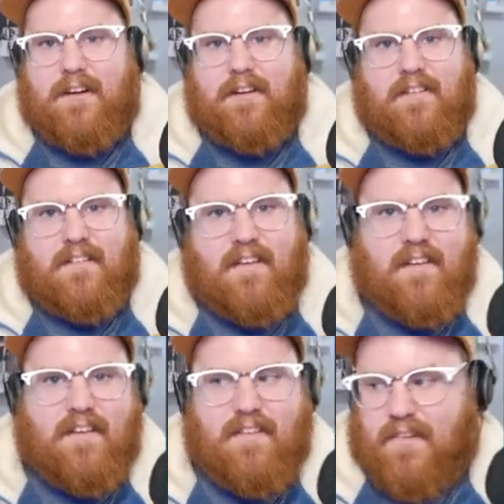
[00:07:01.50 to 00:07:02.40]
wanted to
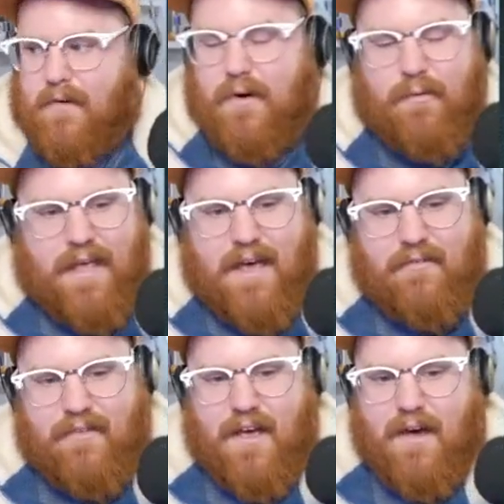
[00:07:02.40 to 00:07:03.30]
tease what we
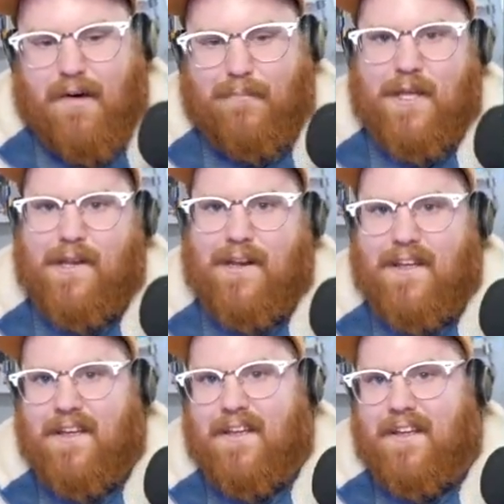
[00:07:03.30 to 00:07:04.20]
have
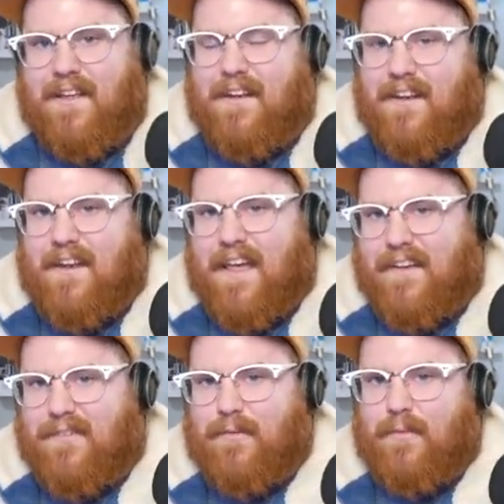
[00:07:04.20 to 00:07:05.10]
coming
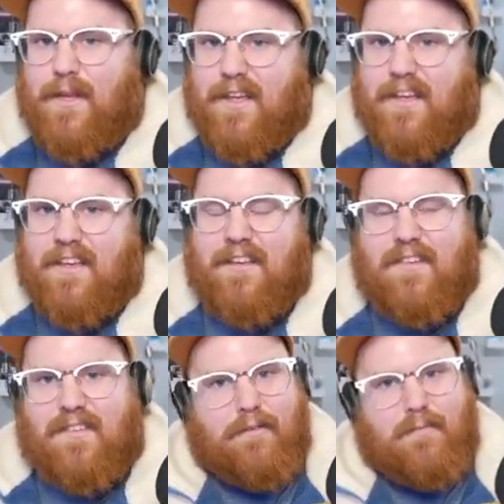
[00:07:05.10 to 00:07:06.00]
next week.
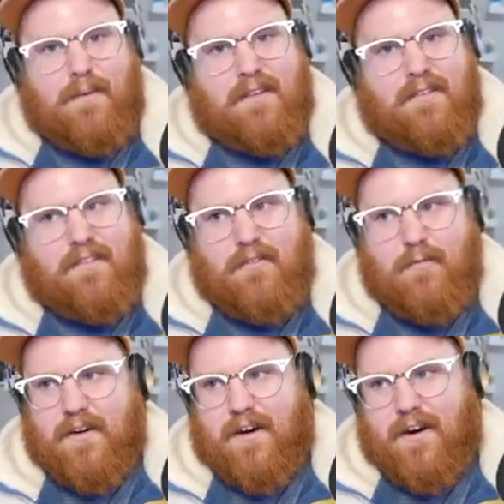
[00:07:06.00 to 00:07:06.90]
We've been
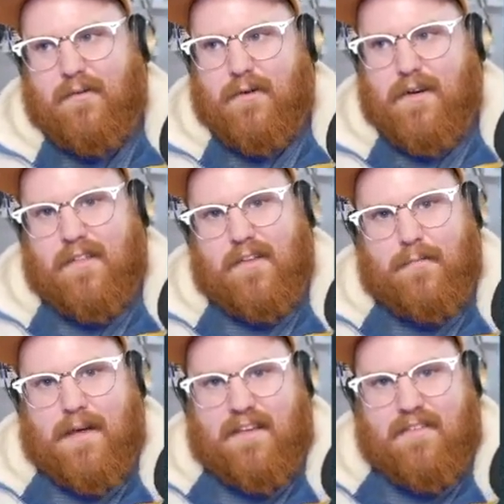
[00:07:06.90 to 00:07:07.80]
super hard at work
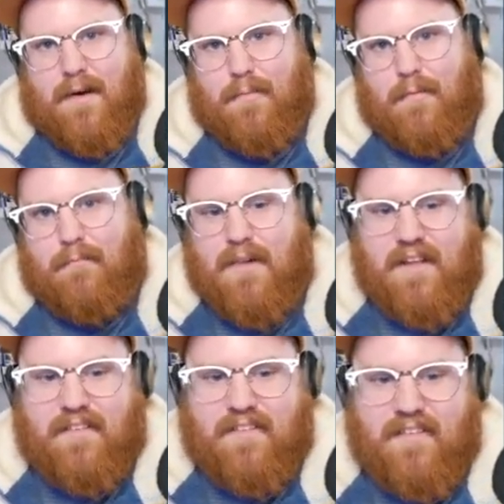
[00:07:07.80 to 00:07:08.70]
these past couple
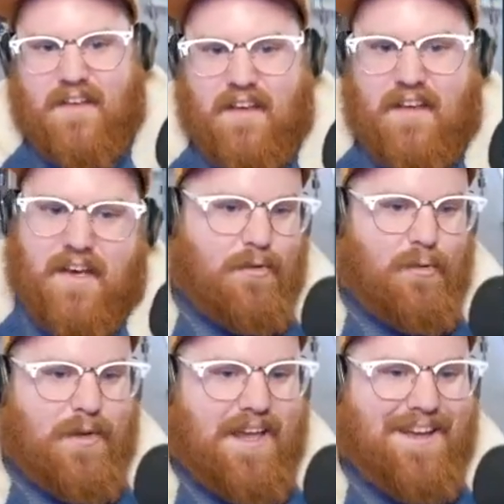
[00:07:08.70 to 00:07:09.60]
months.
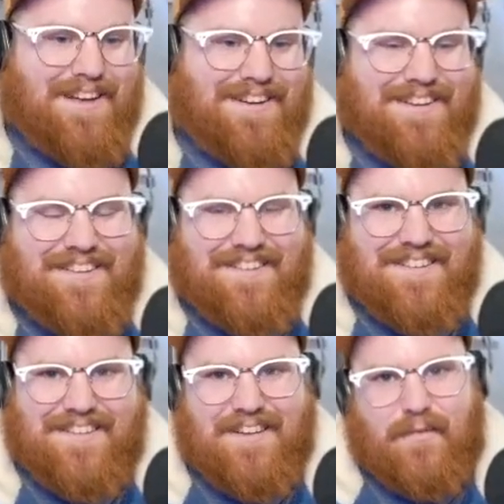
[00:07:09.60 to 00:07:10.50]
You can
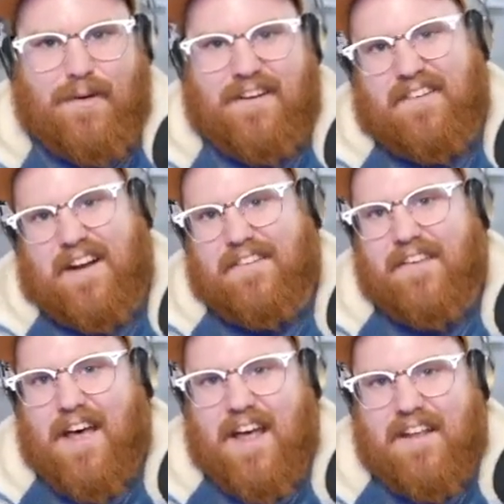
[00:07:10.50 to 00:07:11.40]
see these redesigned
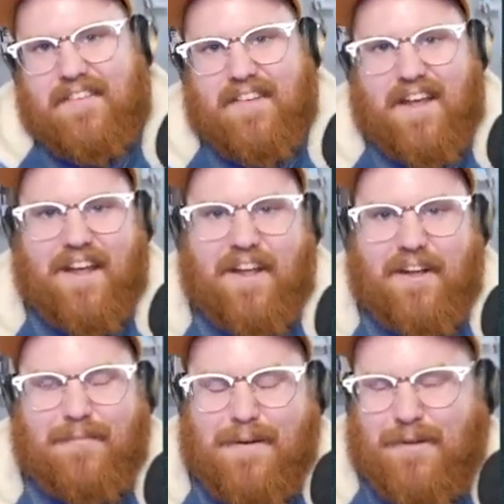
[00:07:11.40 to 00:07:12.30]
slides
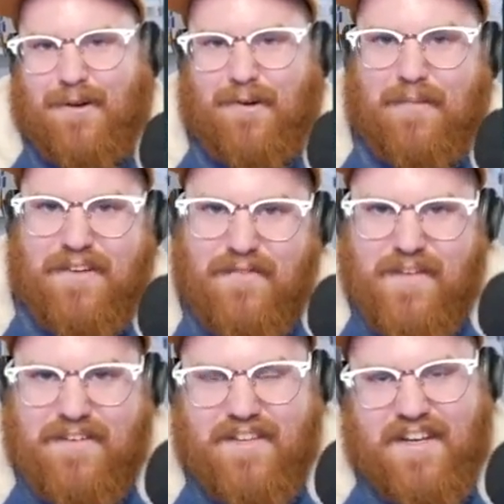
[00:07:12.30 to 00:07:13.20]
and maybe a whole bunch of
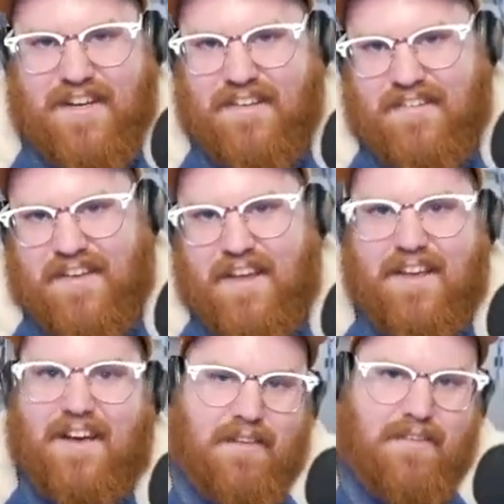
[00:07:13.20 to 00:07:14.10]
other things.
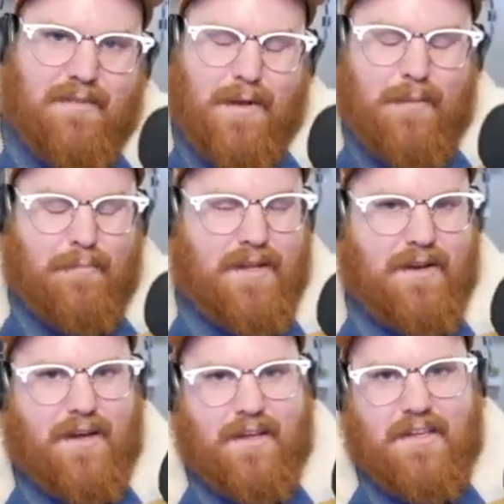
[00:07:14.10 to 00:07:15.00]
This has
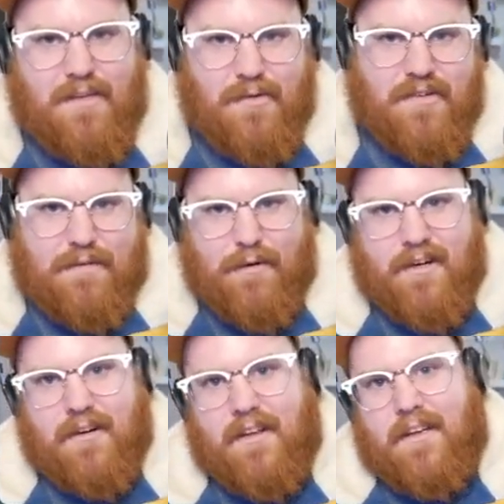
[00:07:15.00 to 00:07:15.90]
been a huge
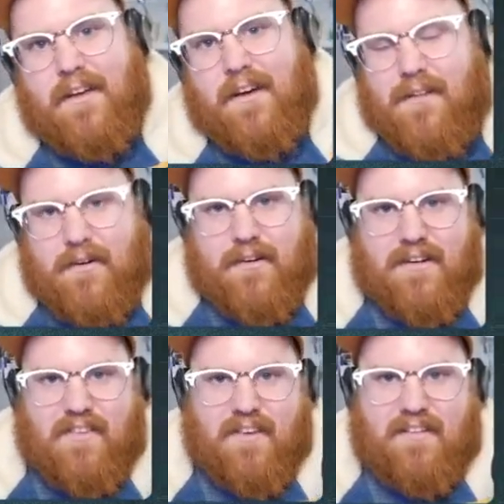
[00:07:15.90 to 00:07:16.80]
effort all
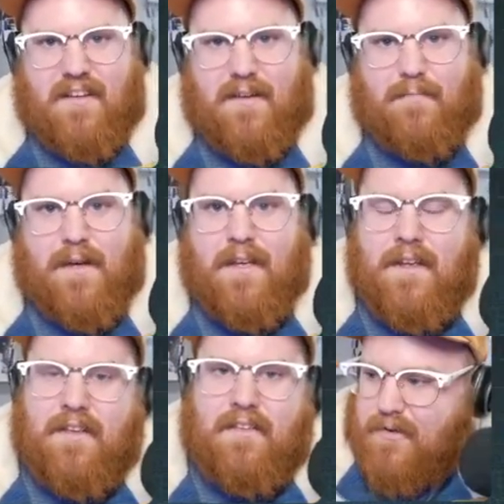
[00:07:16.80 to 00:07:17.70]
across the team.
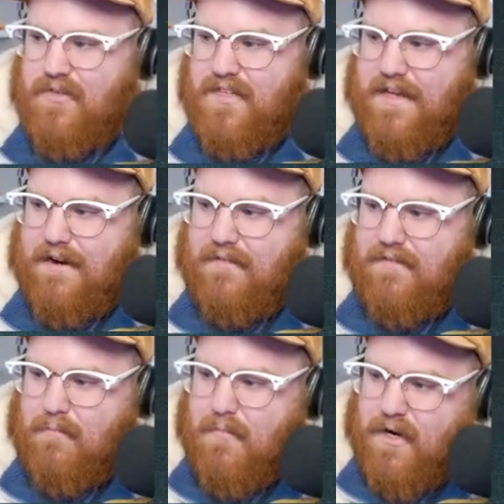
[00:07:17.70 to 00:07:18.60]
A huge shout out
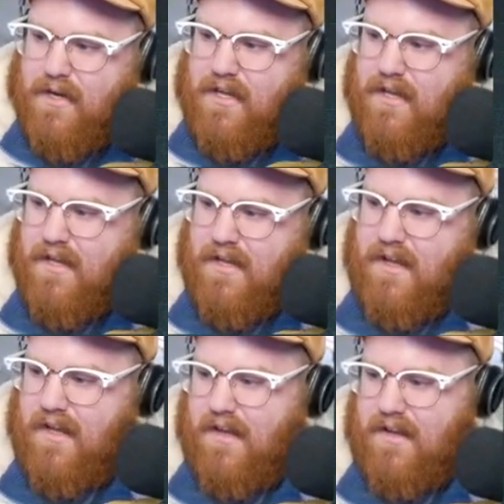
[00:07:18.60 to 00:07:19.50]
to Mark
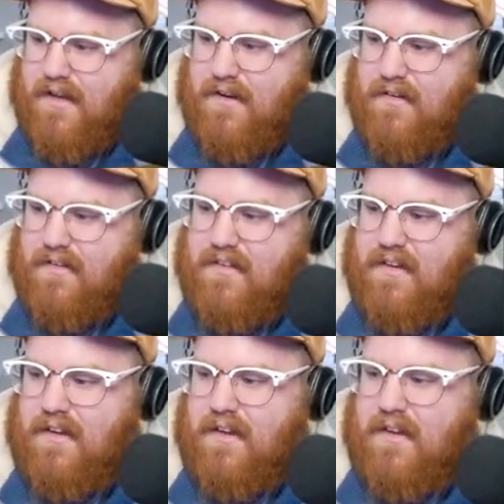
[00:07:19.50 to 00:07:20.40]
and
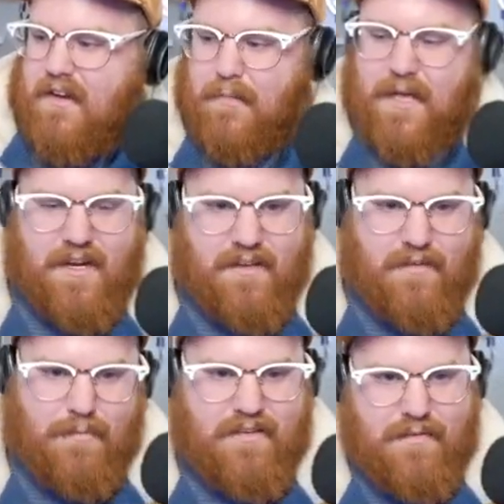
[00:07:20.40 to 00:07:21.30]
Jimena
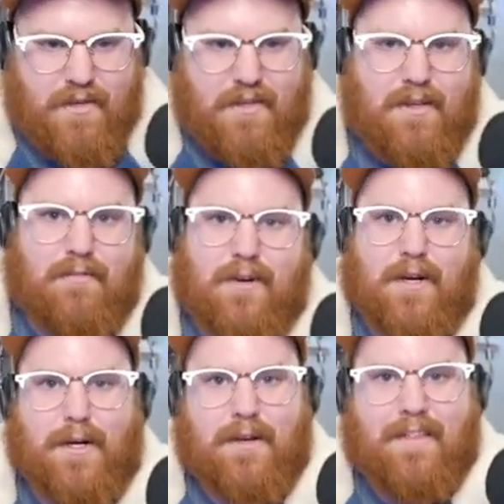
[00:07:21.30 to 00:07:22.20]
specifically
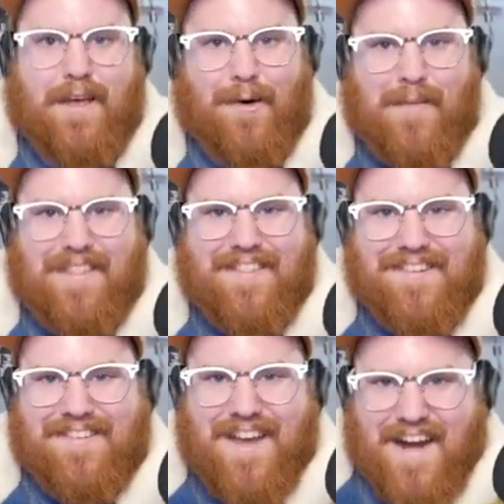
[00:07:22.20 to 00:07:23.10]
for the help on
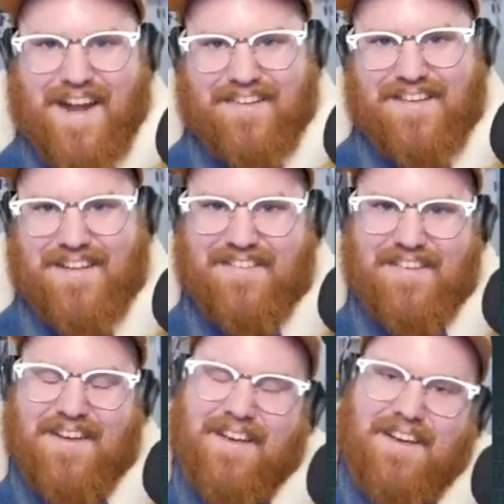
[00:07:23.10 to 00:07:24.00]
design
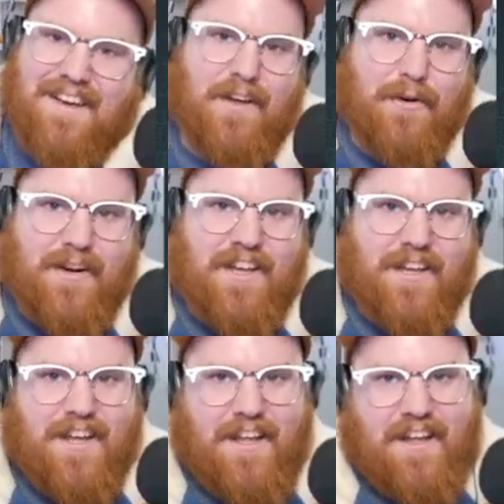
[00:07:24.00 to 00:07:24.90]
assets.
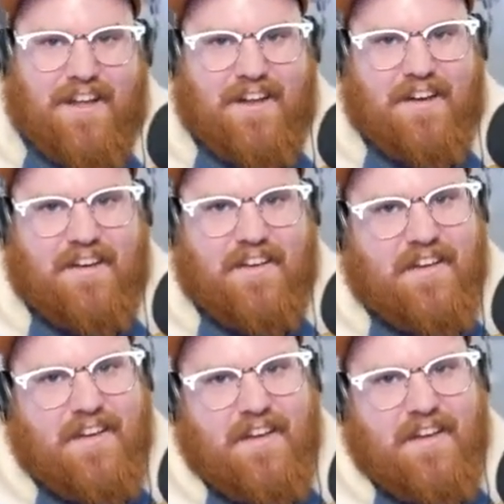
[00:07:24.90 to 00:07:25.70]
Tony and